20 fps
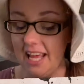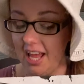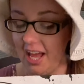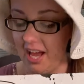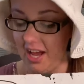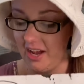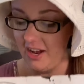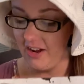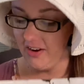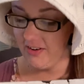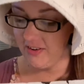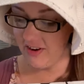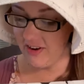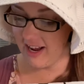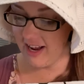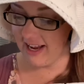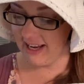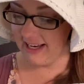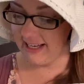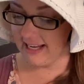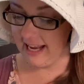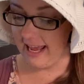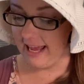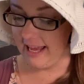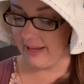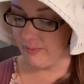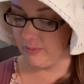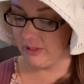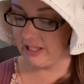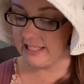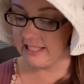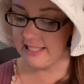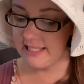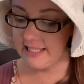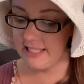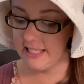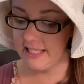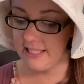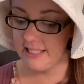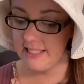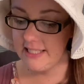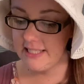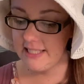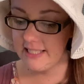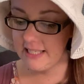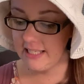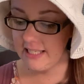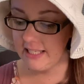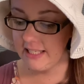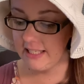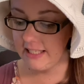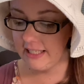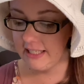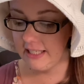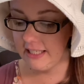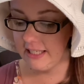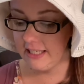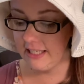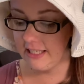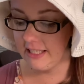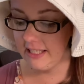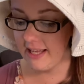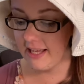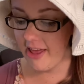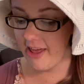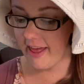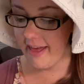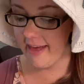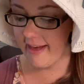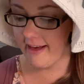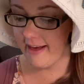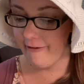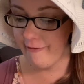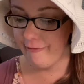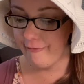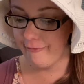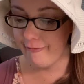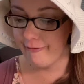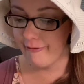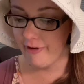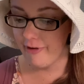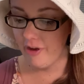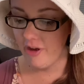All right, A, B, C, D, E, F.